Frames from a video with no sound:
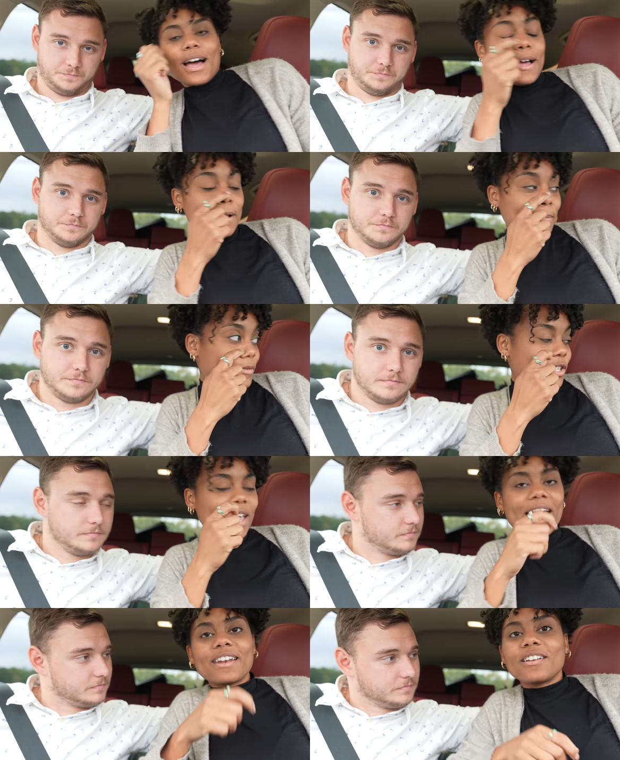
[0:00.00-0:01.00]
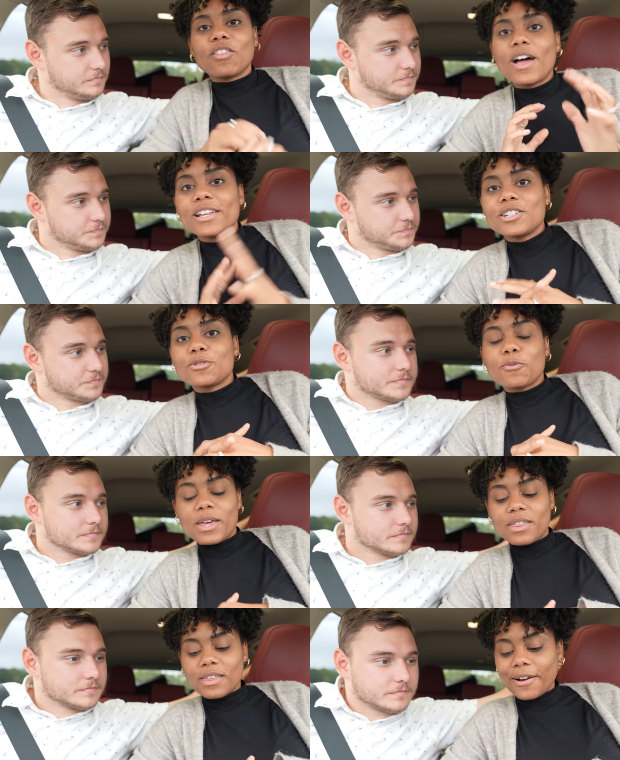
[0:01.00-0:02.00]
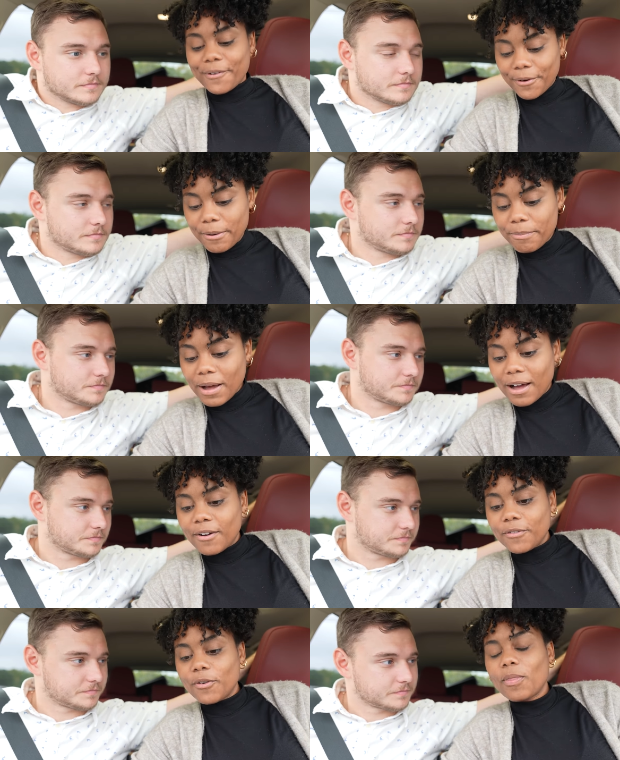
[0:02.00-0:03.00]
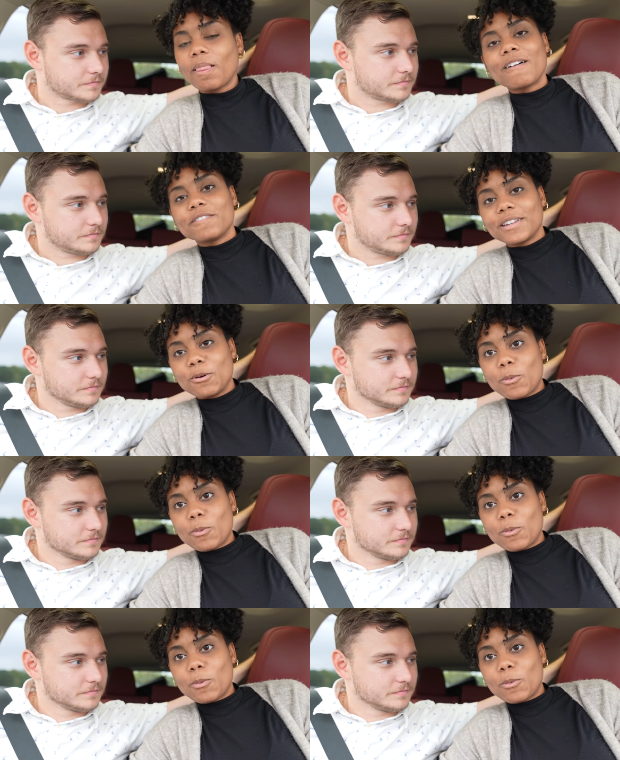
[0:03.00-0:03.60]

Speaker 1: um, just had lunch with a group of lovely